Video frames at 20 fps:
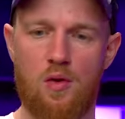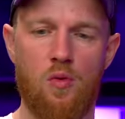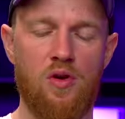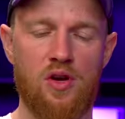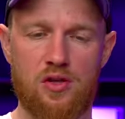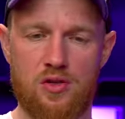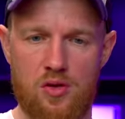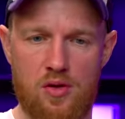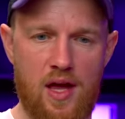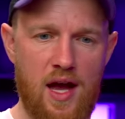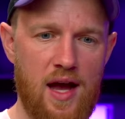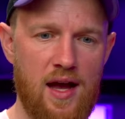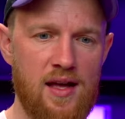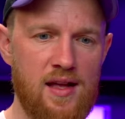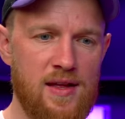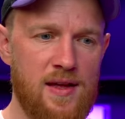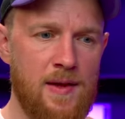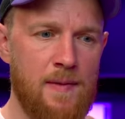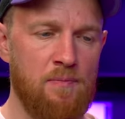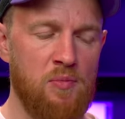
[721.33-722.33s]
I want to do that.
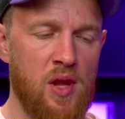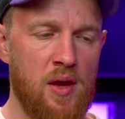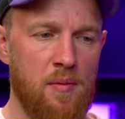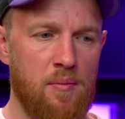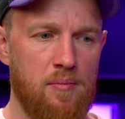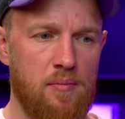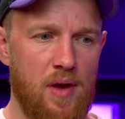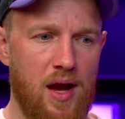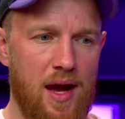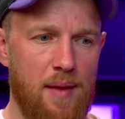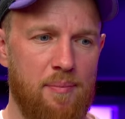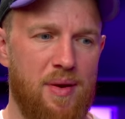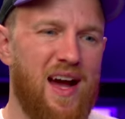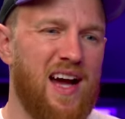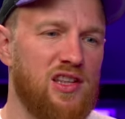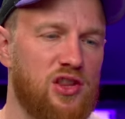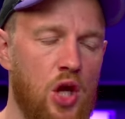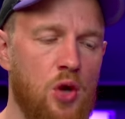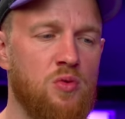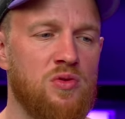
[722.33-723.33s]
But
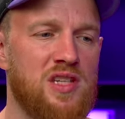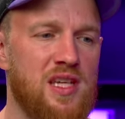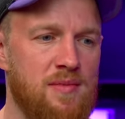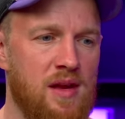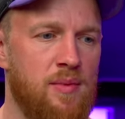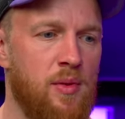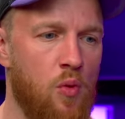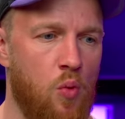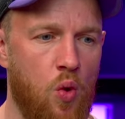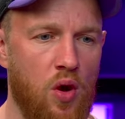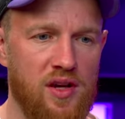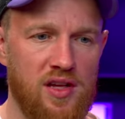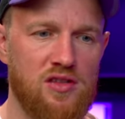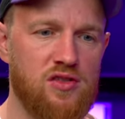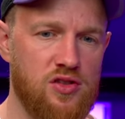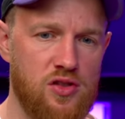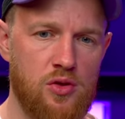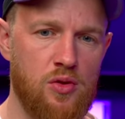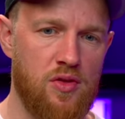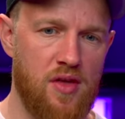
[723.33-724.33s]
I don't see many people wanting
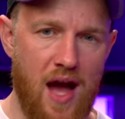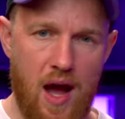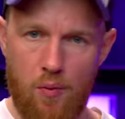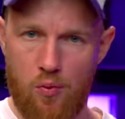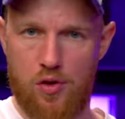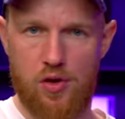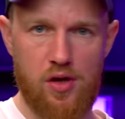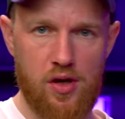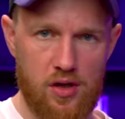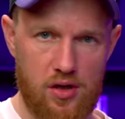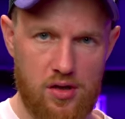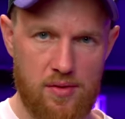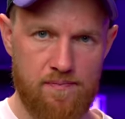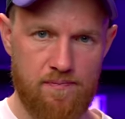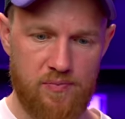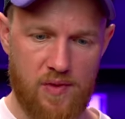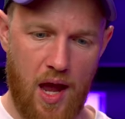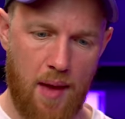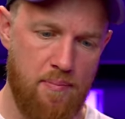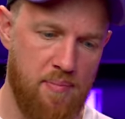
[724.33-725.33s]
to do that work,
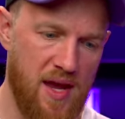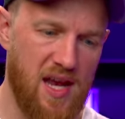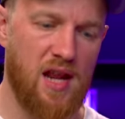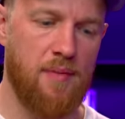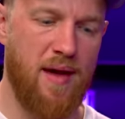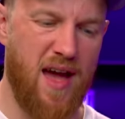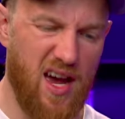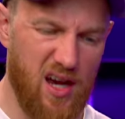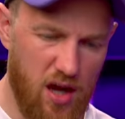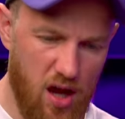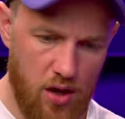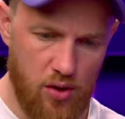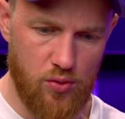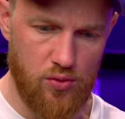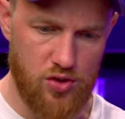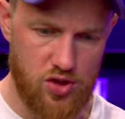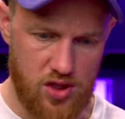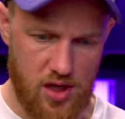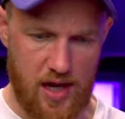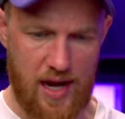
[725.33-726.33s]
like being a better
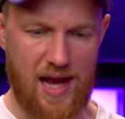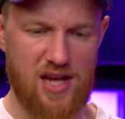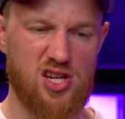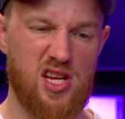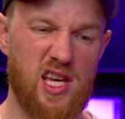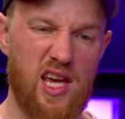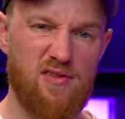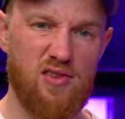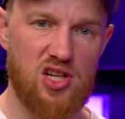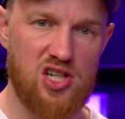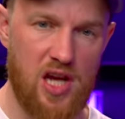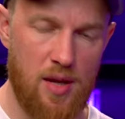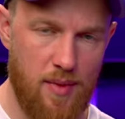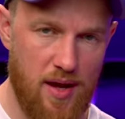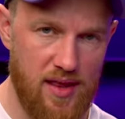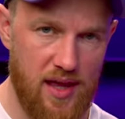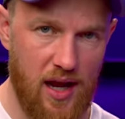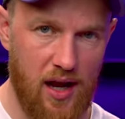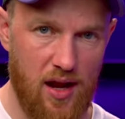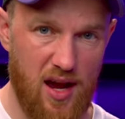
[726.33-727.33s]
coach and actually giving a shit
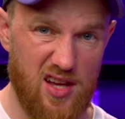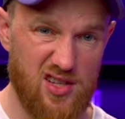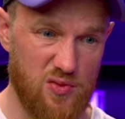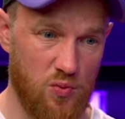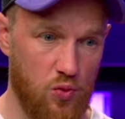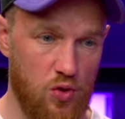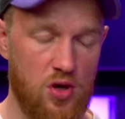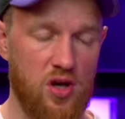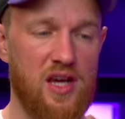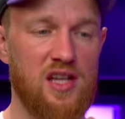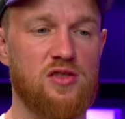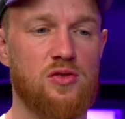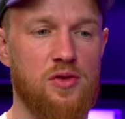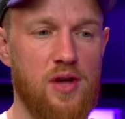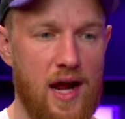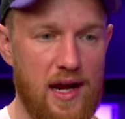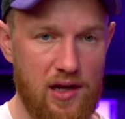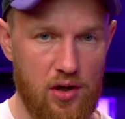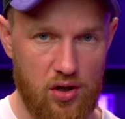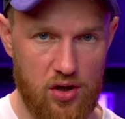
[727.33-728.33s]
about their clients and working till
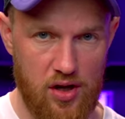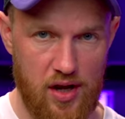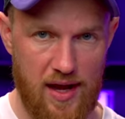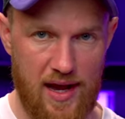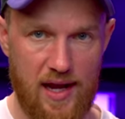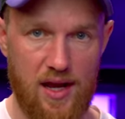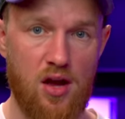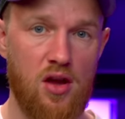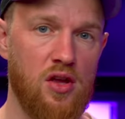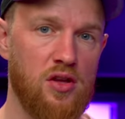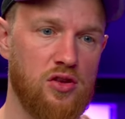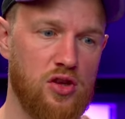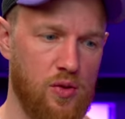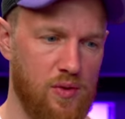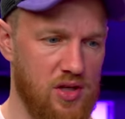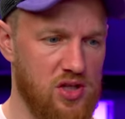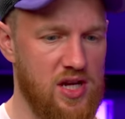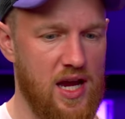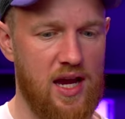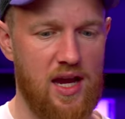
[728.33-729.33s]
9 o'clock at night,
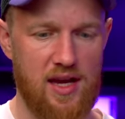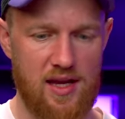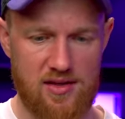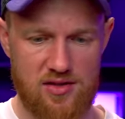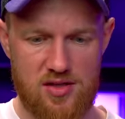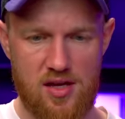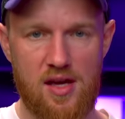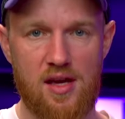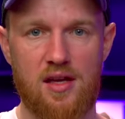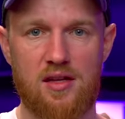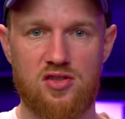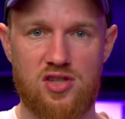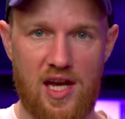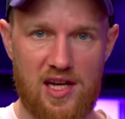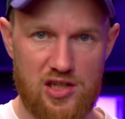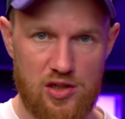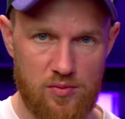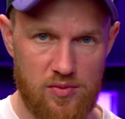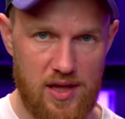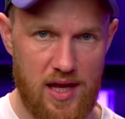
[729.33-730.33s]
doing check-ins,
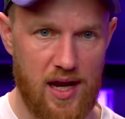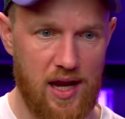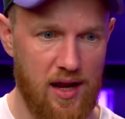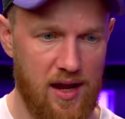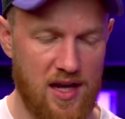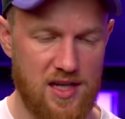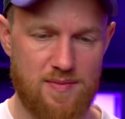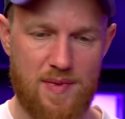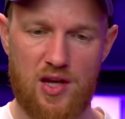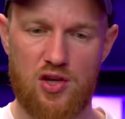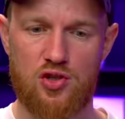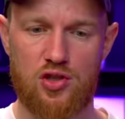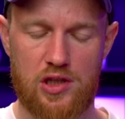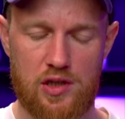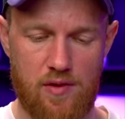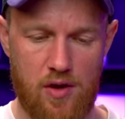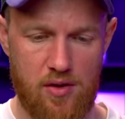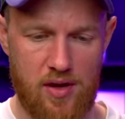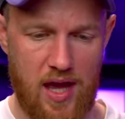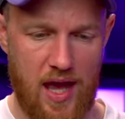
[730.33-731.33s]
chasing up with their clients, making sure
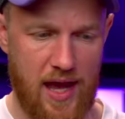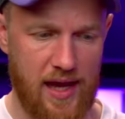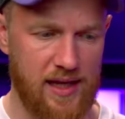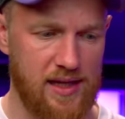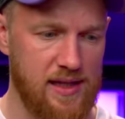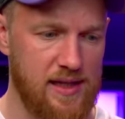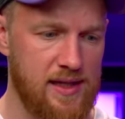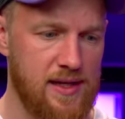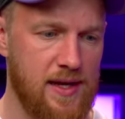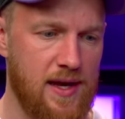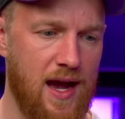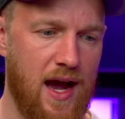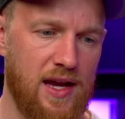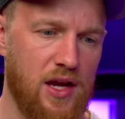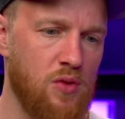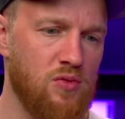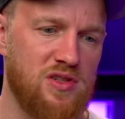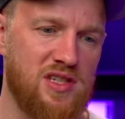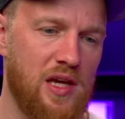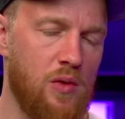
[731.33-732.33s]
they're okay. I
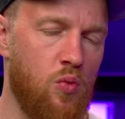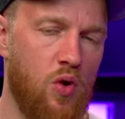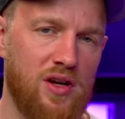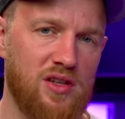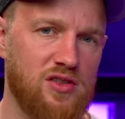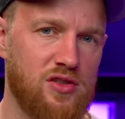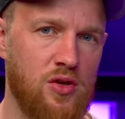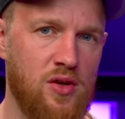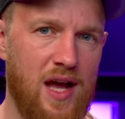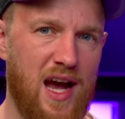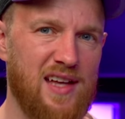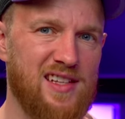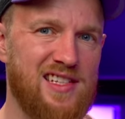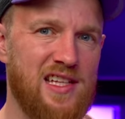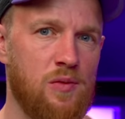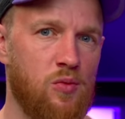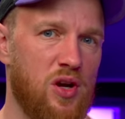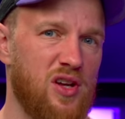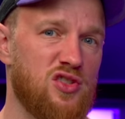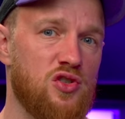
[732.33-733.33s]
don't see them wanting to do that. I
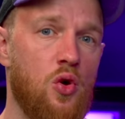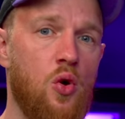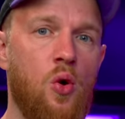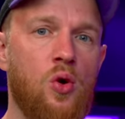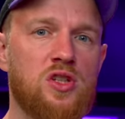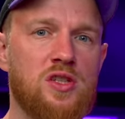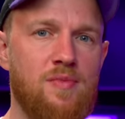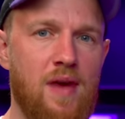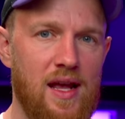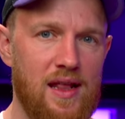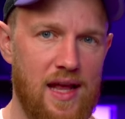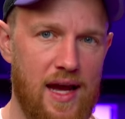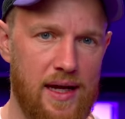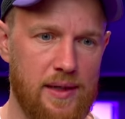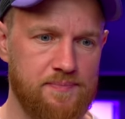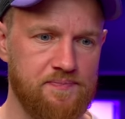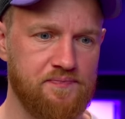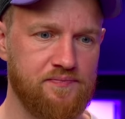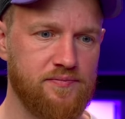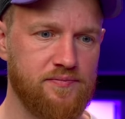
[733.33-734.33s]
see them wanting to automate that.